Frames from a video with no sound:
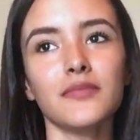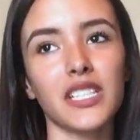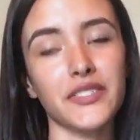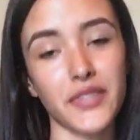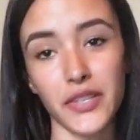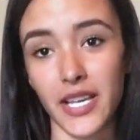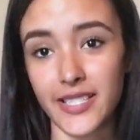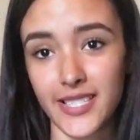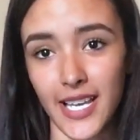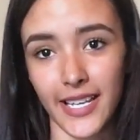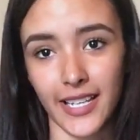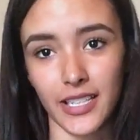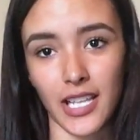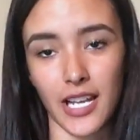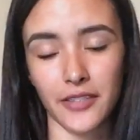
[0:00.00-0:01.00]
So yes, I
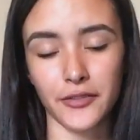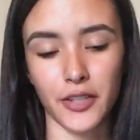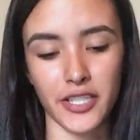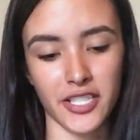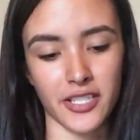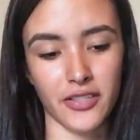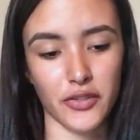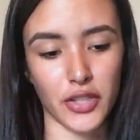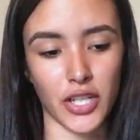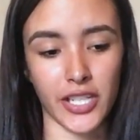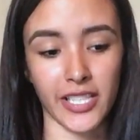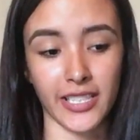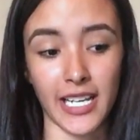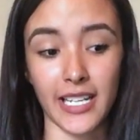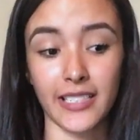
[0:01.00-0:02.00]
get a lot of questions
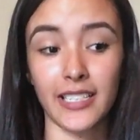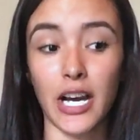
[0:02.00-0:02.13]
regarding that.